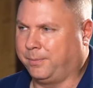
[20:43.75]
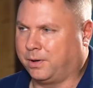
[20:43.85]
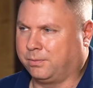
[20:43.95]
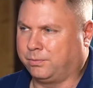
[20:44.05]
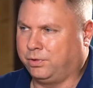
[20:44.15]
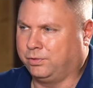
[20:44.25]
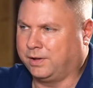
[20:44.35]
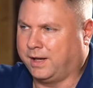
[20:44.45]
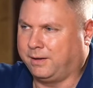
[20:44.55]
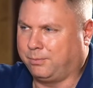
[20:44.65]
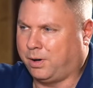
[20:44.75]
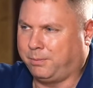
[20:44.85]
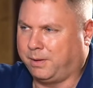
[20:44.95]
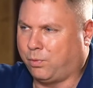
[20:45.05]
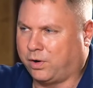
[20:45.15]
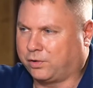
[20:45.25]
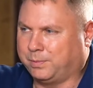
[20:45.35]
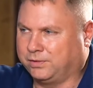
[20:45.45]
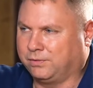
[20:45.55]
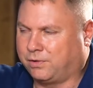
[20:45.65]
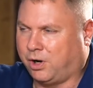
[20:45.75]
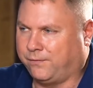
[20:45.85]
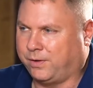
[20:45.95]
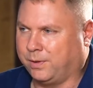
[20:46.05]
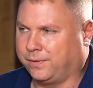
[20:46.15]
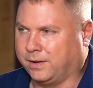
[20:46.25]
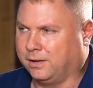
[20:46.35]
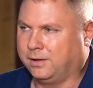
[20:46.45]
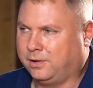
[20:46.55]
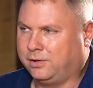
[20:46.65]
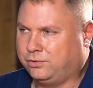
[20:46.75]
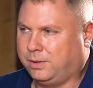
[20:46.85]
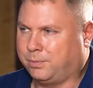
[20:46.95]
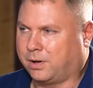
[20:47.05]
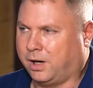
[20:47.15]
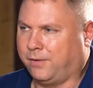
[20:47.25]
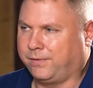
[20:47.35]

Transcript: They're using probably a more expensive coffee with a cheaper coffee.